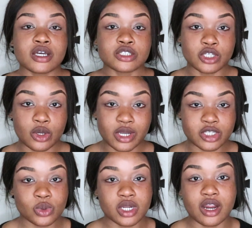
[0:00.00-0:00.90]
So I
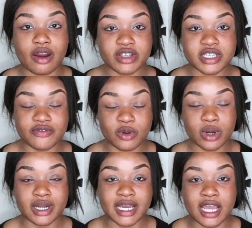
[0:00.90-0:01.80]
just want to encourage
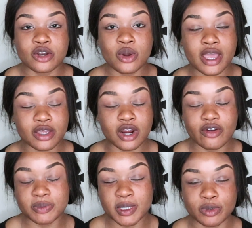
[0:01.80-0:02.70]
everyone. Like, I know I
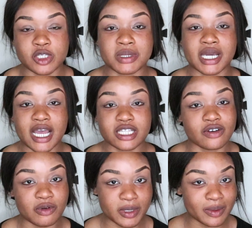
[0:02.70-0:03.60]
encourage people to be kind
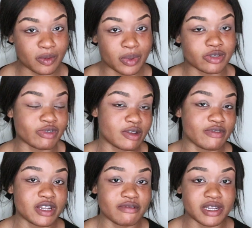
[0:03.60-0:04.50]
to other people, but it's really,
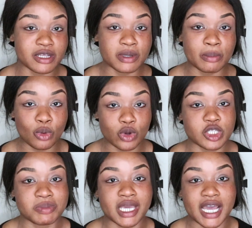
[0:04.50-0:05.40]
really, really
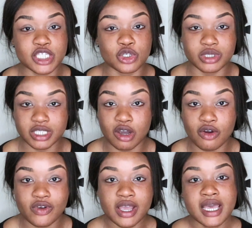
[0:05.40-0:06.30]
important to be kind to
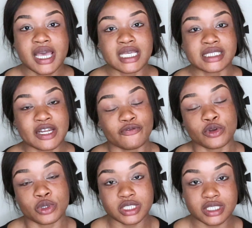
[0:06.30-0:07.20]
yourself and stand
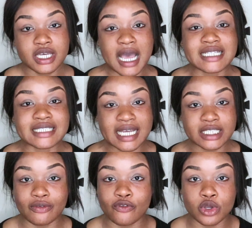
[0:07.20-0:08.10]

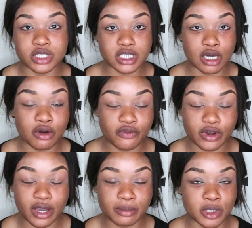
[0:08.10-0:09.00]
up for
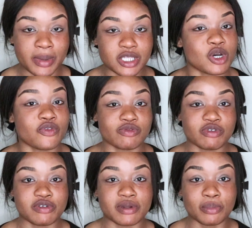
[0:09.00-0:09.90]
yourself. Your mental health is
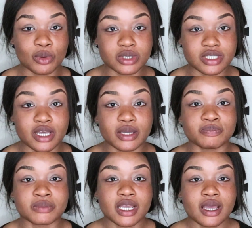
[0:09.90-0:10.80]
really, really
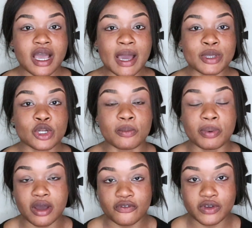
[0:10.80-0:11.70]
important. I mean, you're not
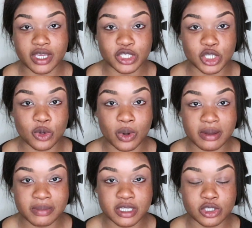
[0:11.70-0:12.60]
perfect, you know what I mean?